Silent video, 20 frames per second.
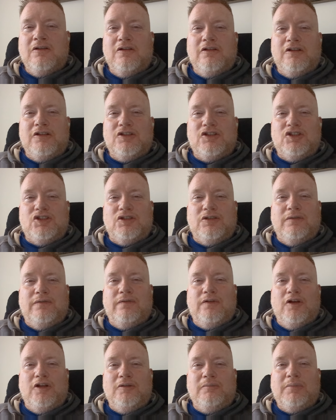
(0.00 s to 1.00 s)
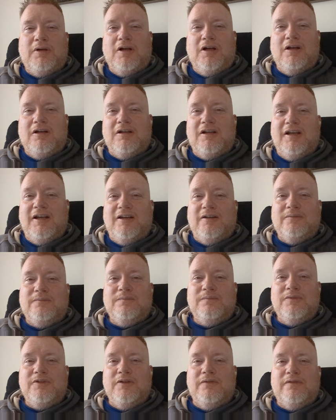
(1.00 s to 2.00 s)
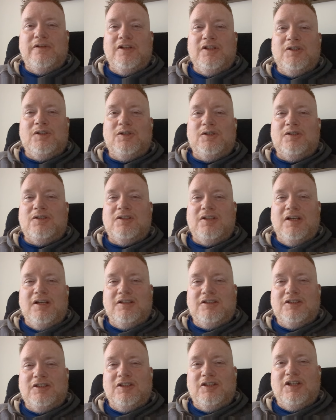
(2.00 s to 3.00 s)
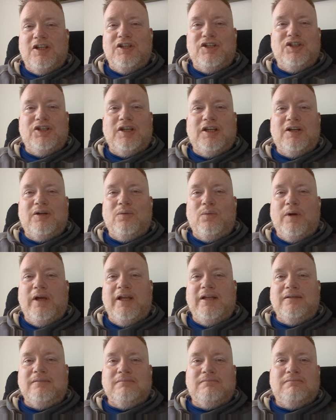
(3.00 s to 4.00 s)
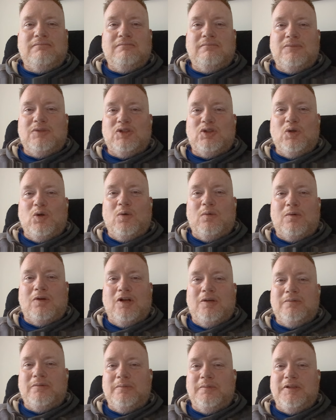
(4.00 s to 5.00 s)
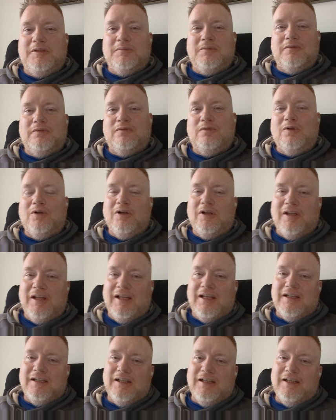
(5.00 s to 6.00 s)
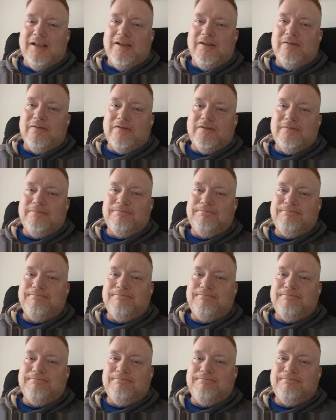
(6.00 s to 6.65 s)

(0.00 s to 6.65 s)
This is the fun part now. You finish your session and you gotta wait, sober up a bit before they let you leave.